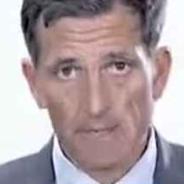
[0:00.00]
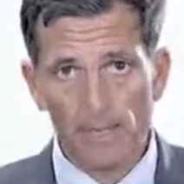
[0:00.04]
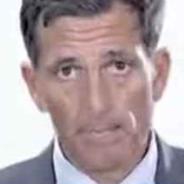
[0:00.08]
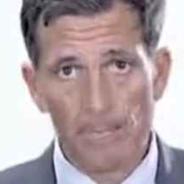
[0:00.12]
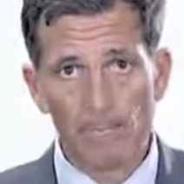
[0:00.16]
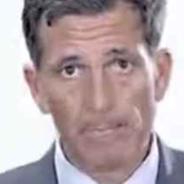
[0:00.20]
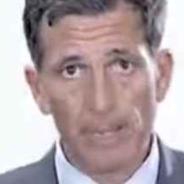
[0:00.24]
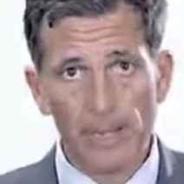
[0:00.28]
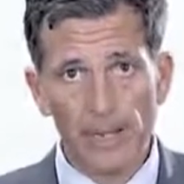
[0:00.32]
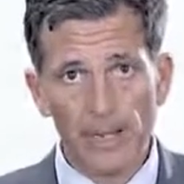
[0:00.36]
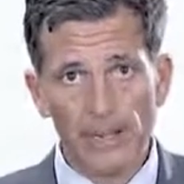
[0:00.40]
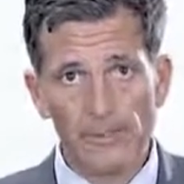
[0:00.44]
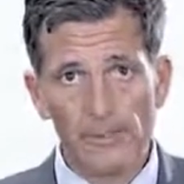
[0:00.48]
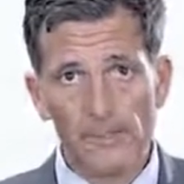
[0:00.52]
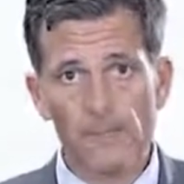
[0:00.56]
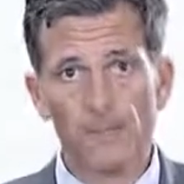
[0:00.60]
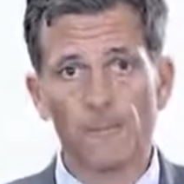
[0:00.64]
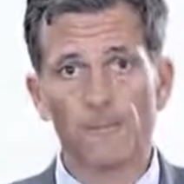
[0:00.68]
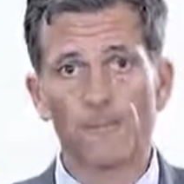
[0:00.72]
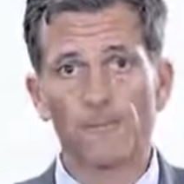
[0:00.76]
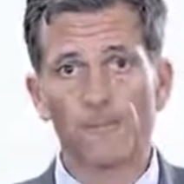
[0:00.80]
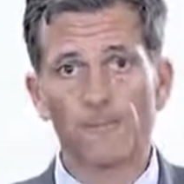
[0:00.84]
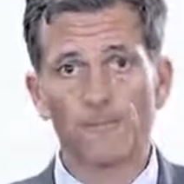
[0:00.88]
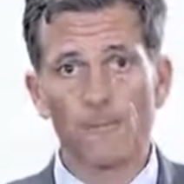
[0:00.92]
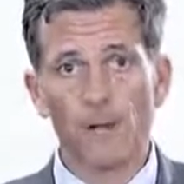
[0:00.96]
But
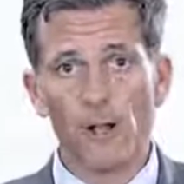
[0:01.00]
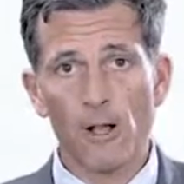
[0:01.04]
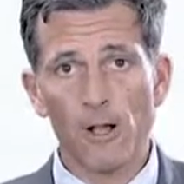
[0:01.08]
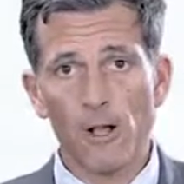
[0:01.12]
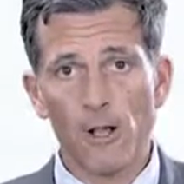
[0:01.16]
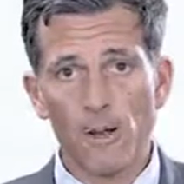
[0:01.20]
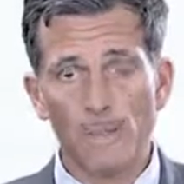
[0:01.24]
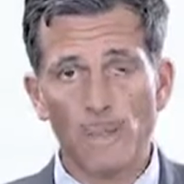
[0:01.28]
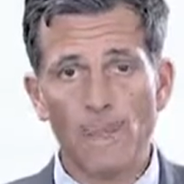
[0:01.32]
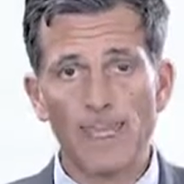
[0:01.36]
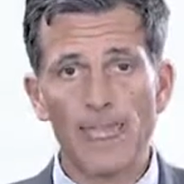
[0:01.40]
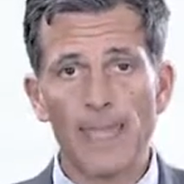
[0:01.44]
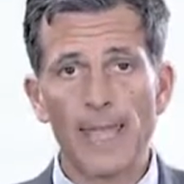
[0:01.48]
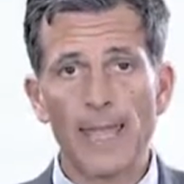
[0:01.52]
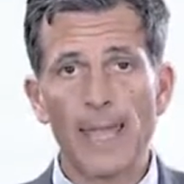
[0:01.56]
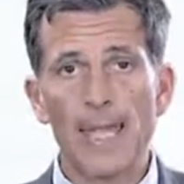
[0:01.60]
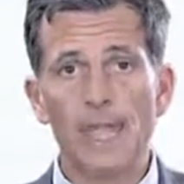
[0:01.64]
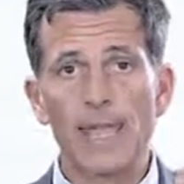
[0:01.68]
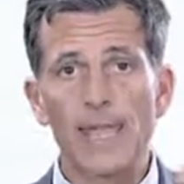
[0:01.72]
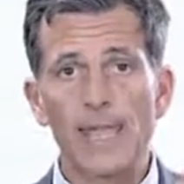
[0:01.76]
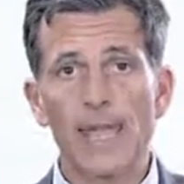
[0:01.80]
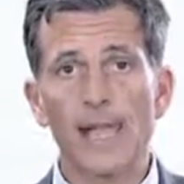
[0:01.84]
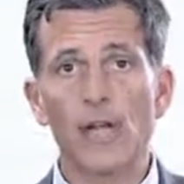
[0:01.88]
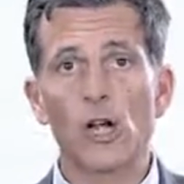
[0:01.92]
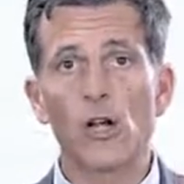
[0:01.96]
from
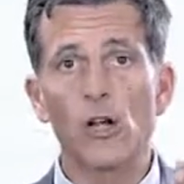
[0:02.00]
a